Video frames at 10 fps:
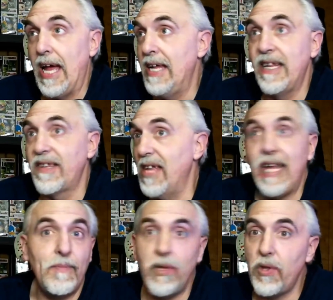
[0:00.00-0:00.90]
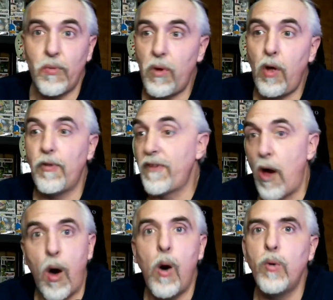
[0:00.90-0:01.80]
and he's laid in the middle of the road
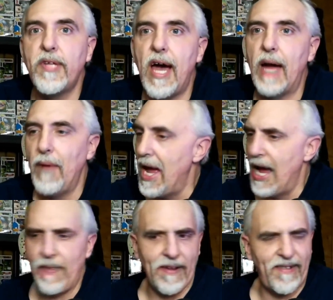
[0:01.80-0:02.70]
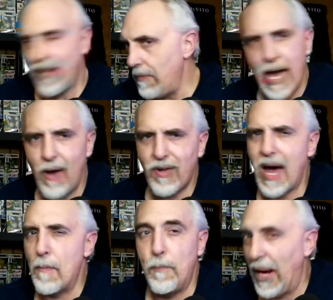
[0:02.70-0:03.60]
this whole time, and then somehow
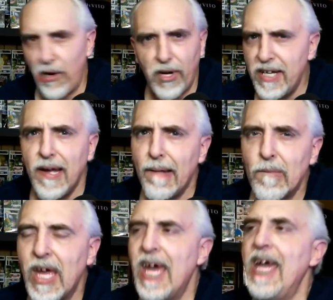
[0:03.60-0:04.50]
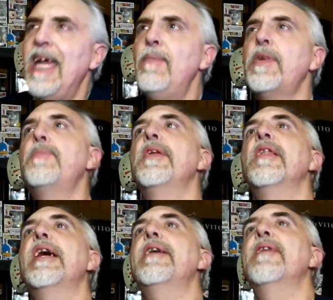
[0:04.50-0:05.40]
got buried? He must have
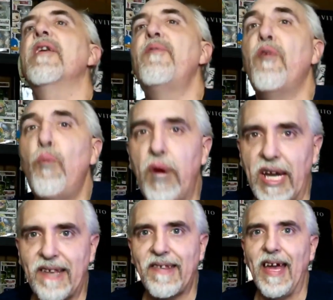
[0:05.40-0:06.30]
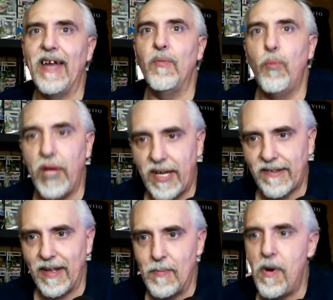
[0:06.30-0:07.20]
been laying there for weeks and
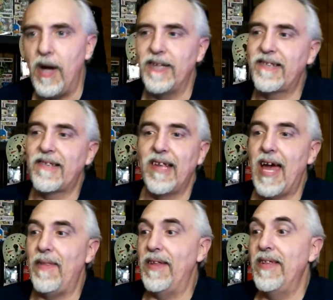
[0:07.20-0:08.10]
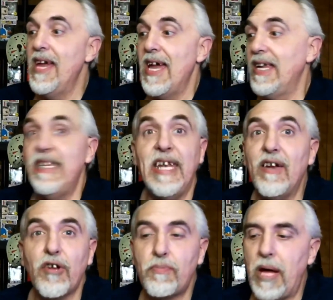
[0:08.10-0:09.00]
weeks and months, and then
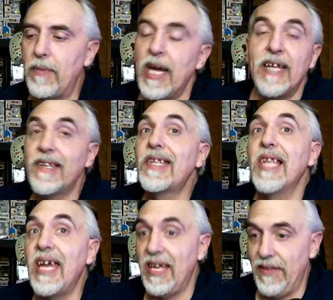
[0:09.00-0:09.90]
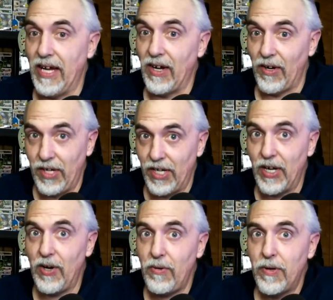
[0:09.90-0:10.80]
years probably, just laying there,
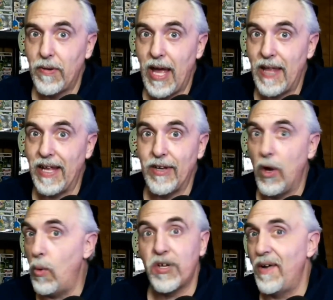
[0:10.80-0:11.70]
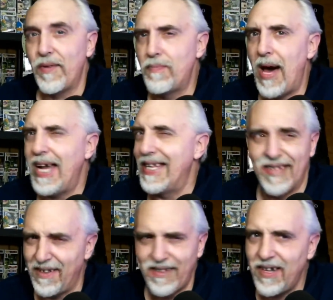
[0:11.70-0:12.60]
you know? And then no one comes by
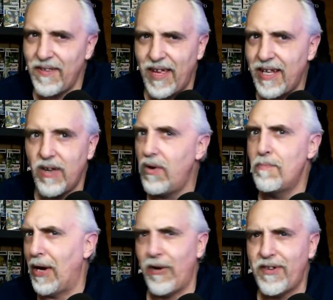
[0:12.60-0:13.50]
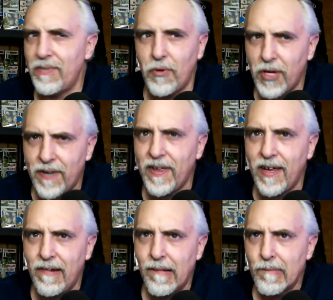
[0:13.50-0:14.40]
and does anything? No one buries them or anything?